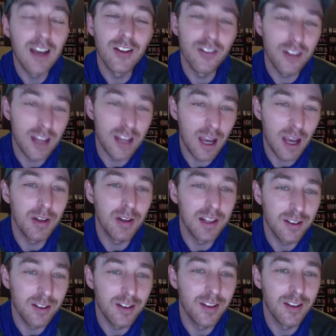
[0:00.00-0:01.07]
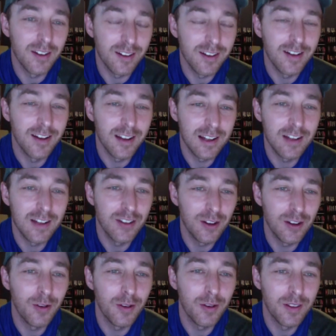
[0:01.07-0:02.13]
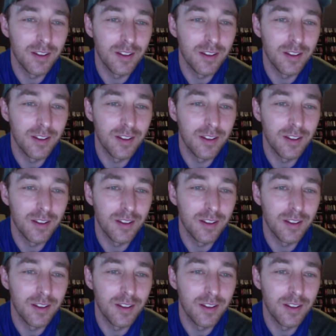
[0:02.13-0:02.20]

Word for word: see Cameron Diaz in there. I Somebody like